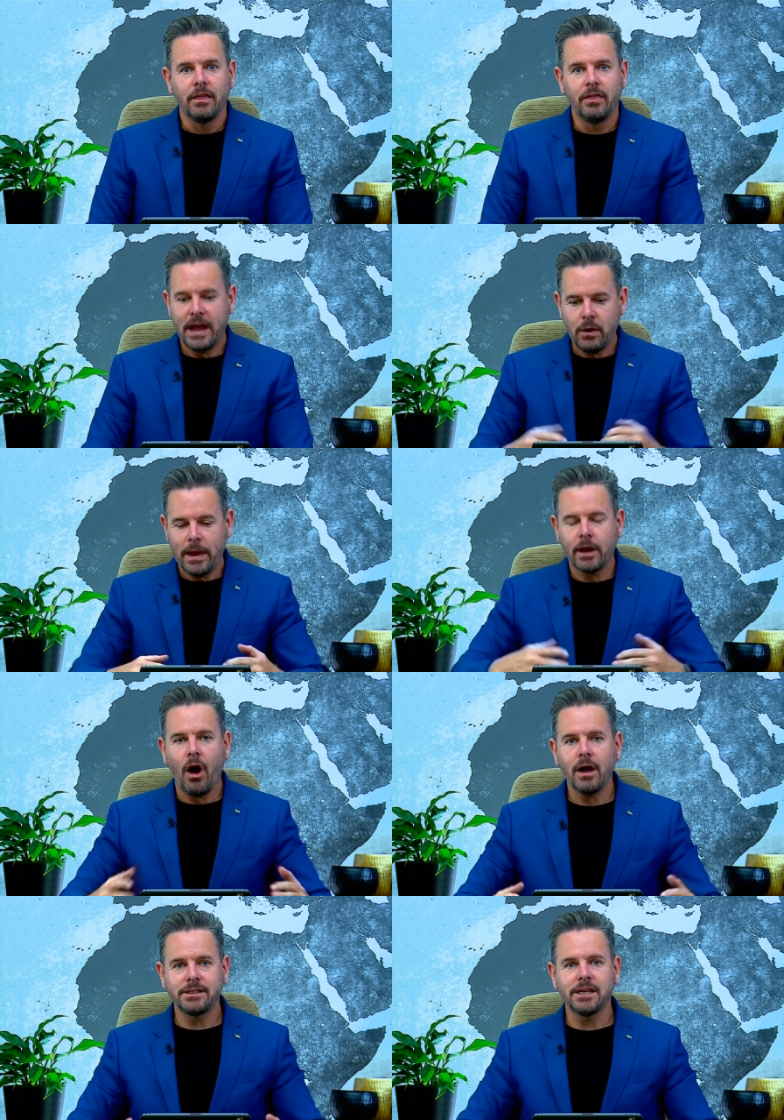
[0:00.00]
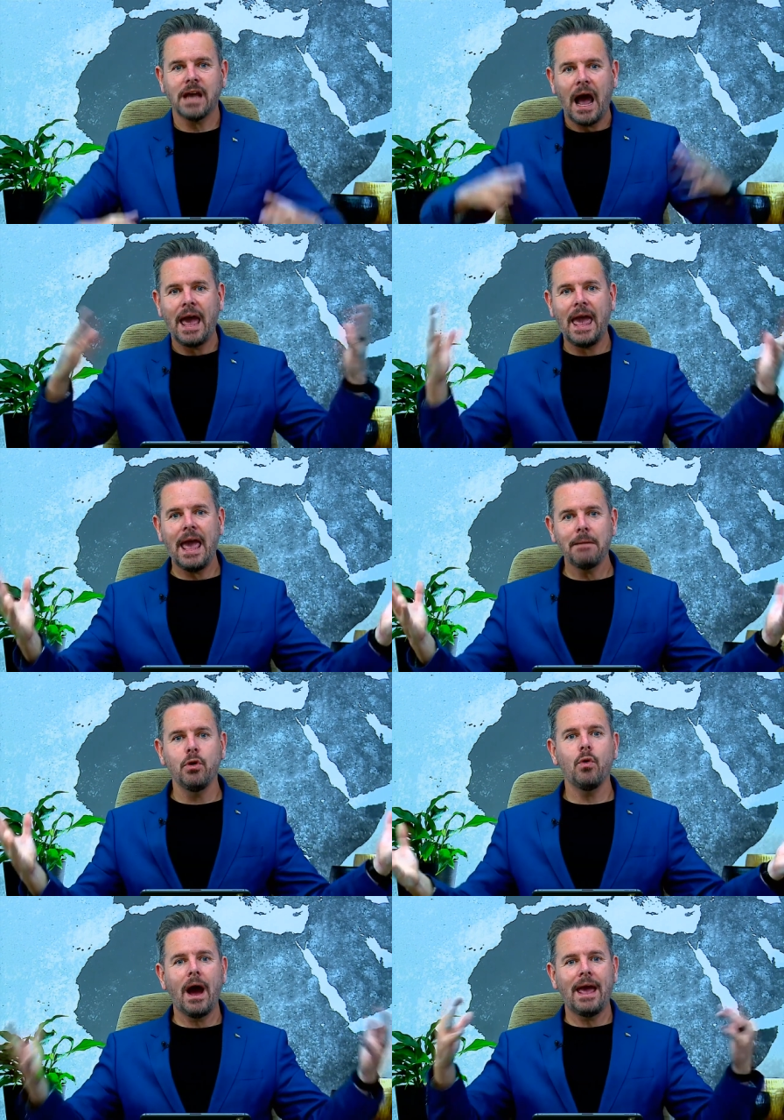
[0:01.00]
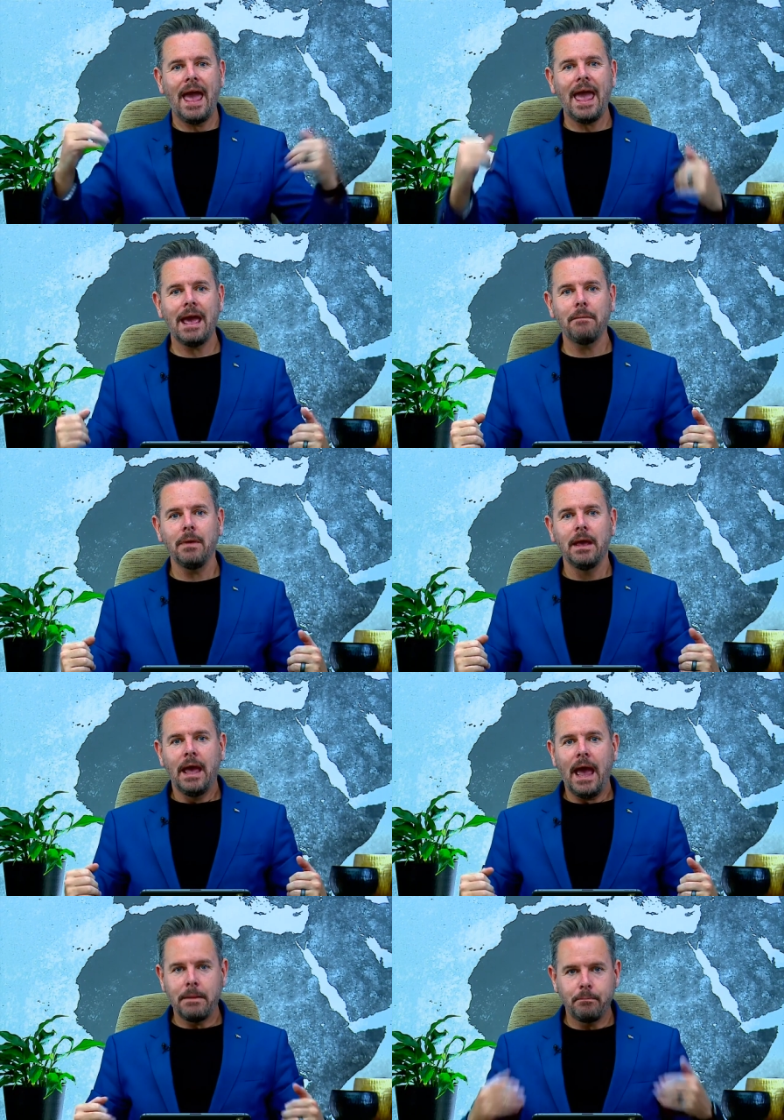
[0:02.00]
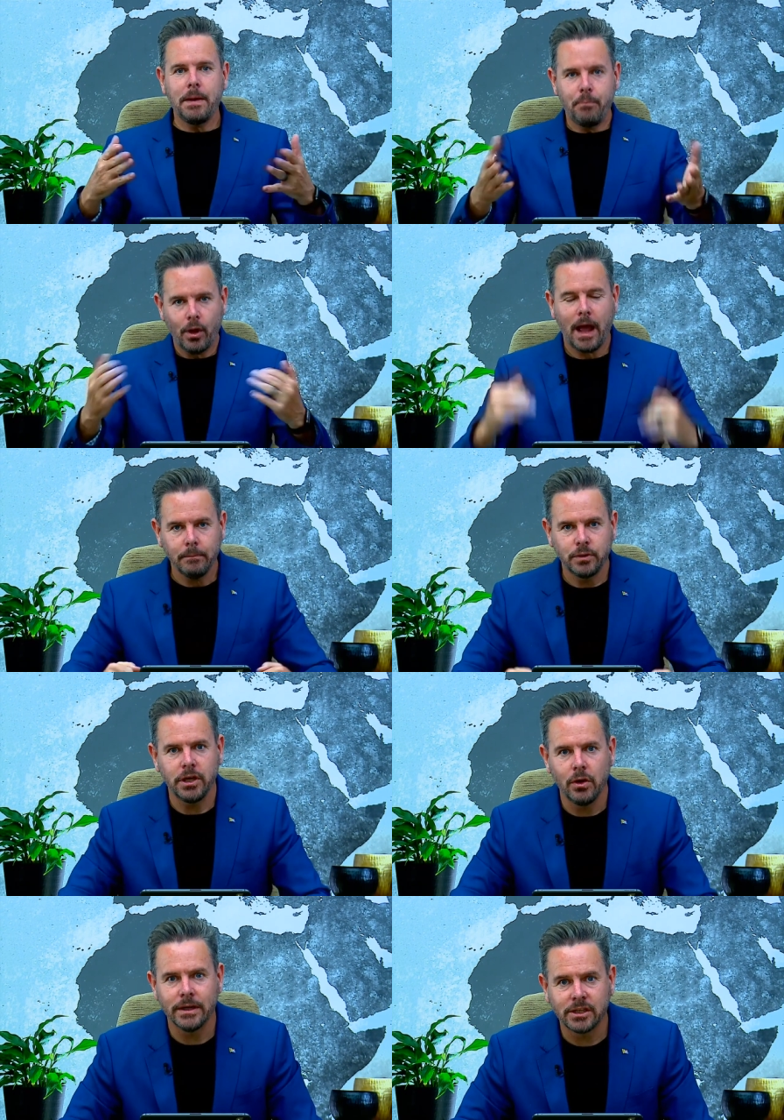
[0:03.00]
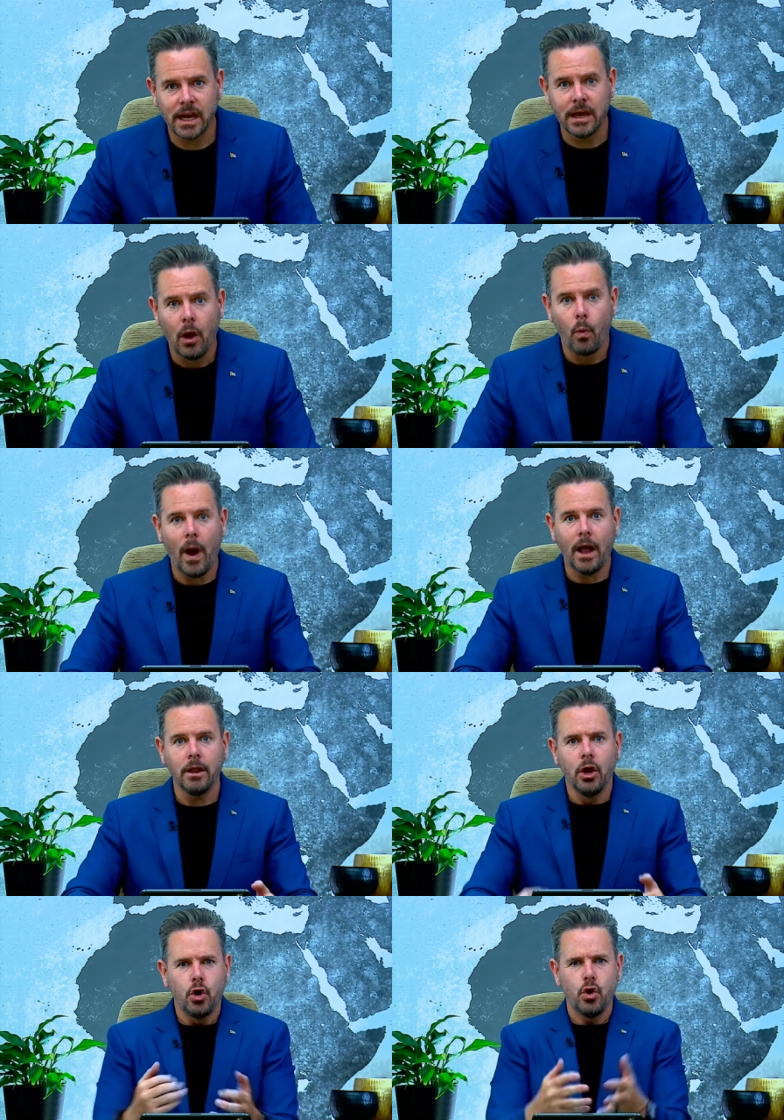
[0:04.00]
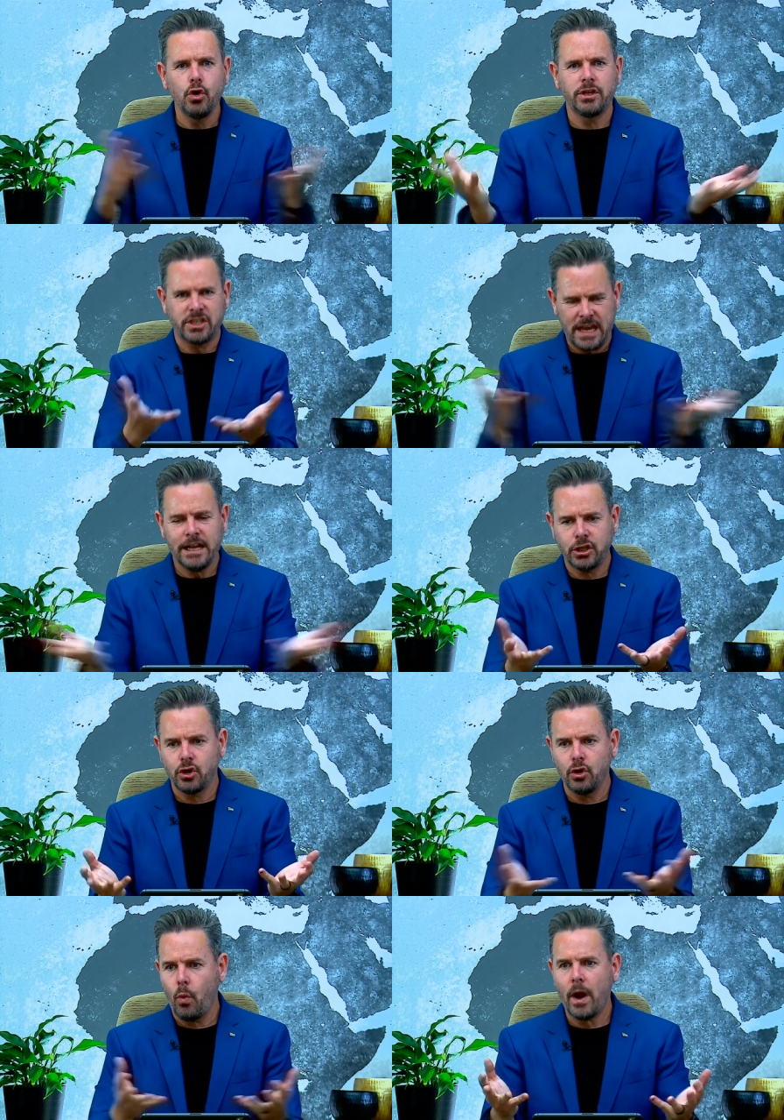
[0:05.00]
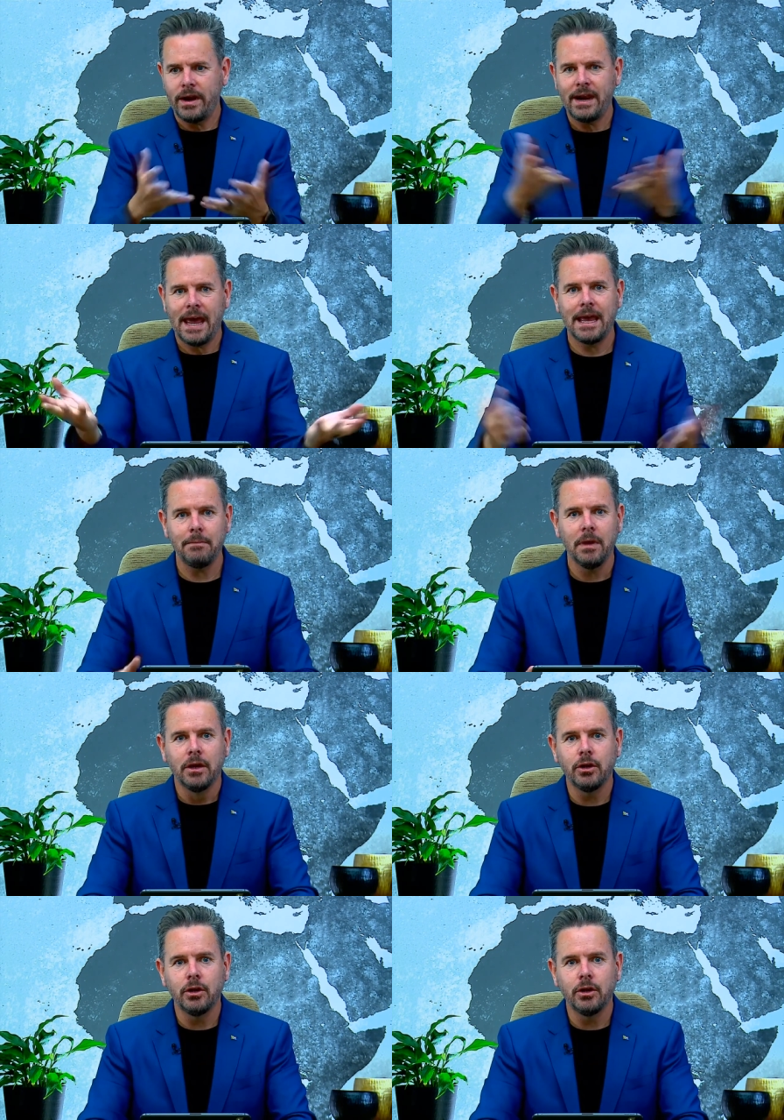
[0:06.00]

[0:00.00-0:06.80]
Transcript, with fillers: then when God says, I am who I am, and people come to you and say, Well, who sent you? What name?